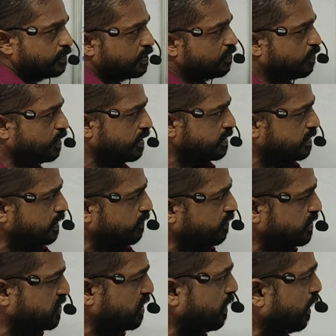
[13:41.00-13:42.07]
So what is
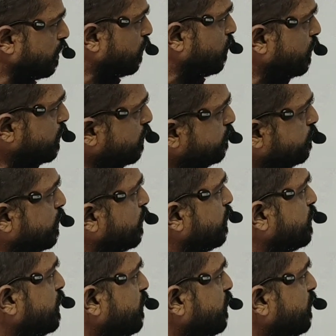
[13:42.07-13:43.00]
division algorithm?